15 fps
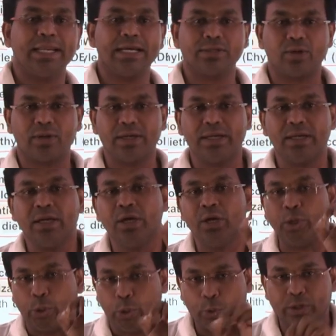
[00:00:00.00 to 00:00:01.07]
has only
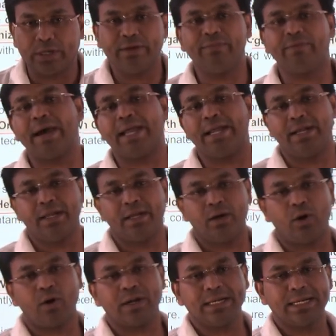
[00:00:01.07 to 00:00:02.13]
notified,
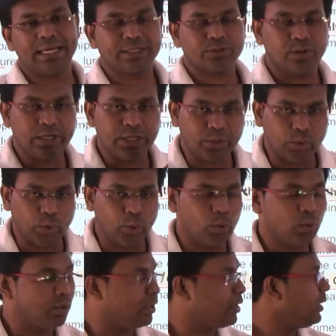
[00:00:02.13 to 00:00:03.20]
or it has only
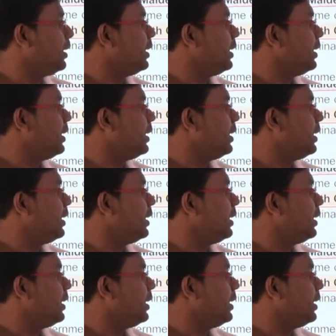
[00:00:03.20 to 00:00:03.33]
told